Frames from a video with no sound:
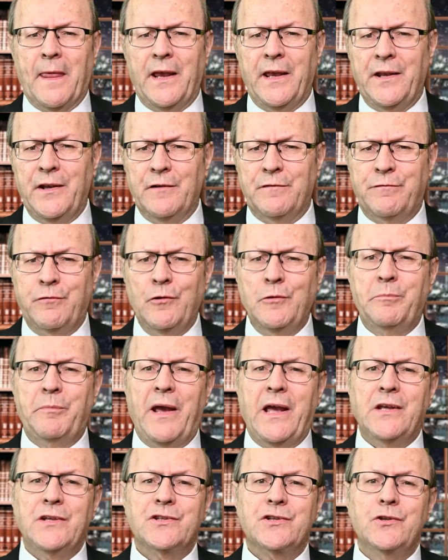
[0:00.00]
In a
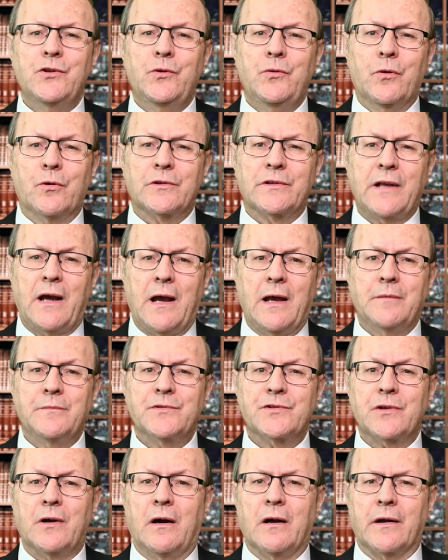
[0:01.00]
full-page New York
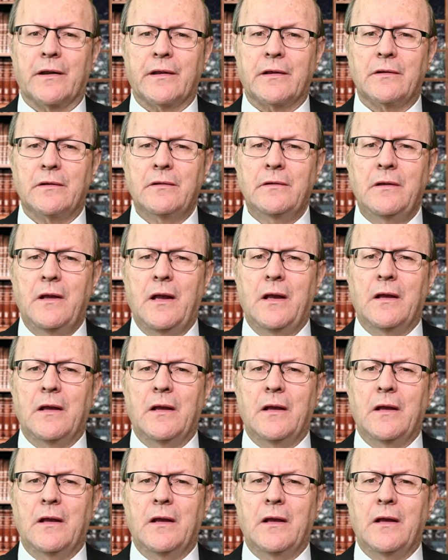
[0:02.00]
Times article,